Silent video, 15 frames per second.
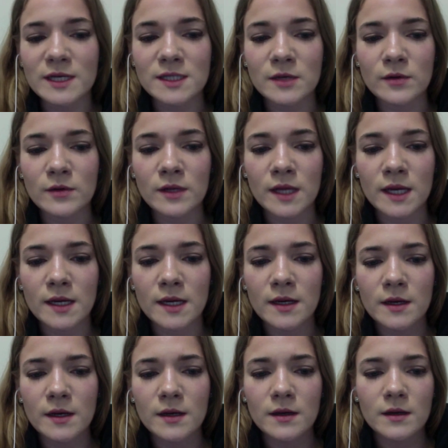were like,
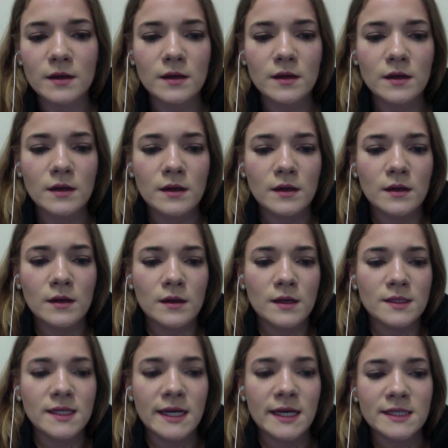
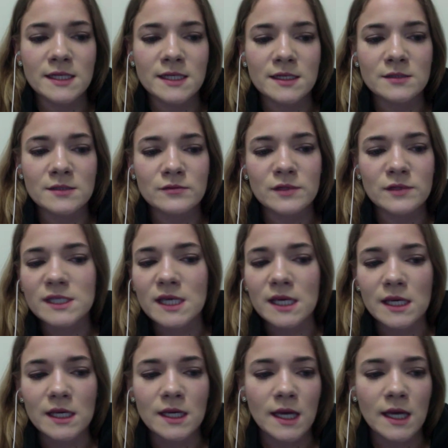dancing is
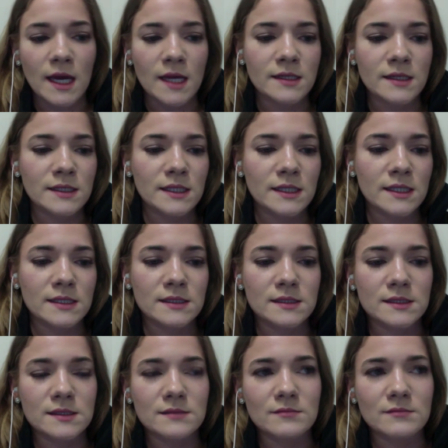risky and it's
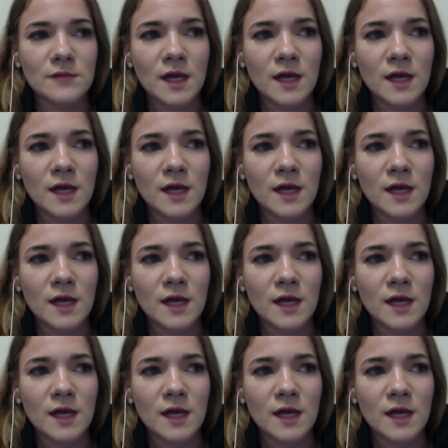like